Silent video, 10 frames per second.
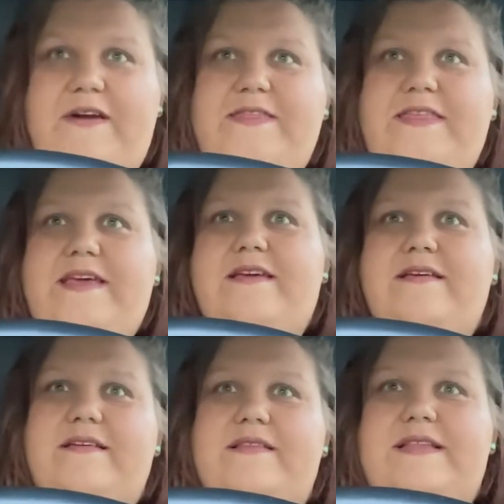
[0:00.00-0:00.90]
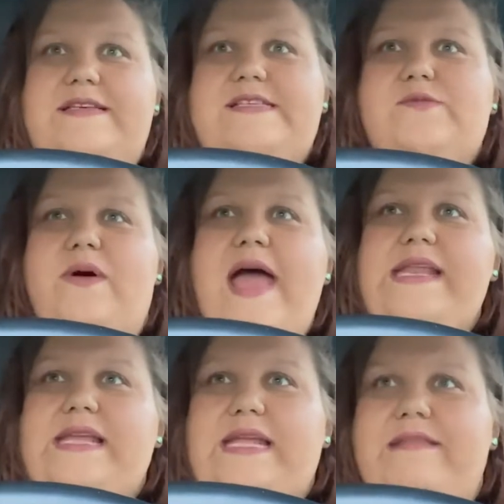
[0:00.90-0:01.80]
I think this is what I
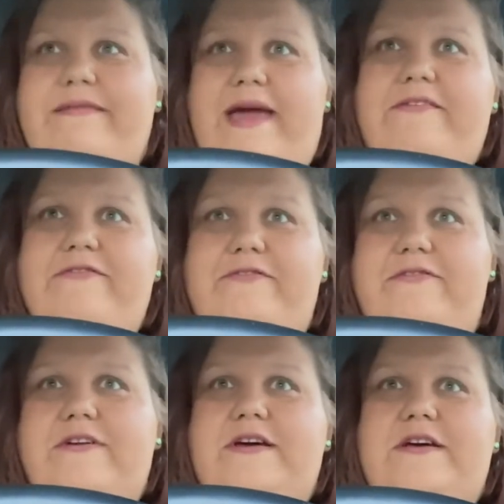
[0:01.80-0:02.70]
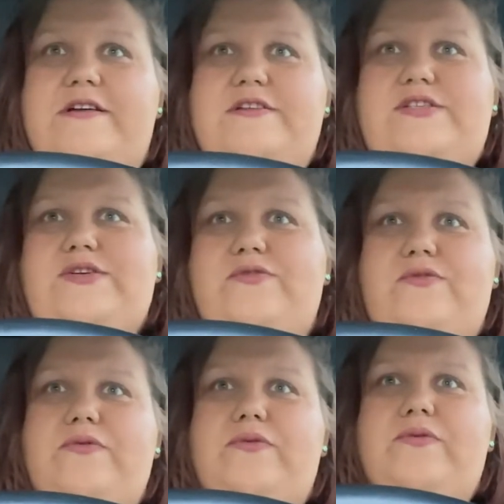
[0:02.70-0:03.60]
need in life
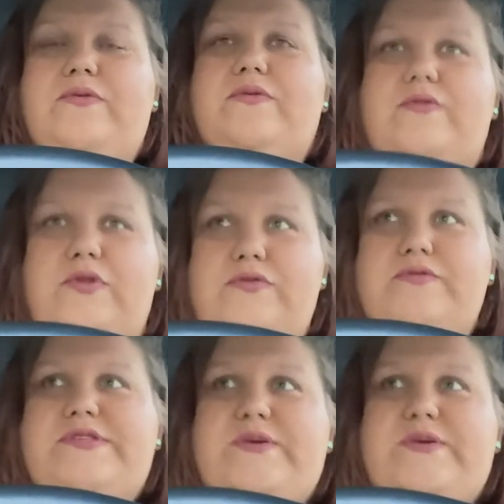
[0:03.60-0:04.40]
to lose the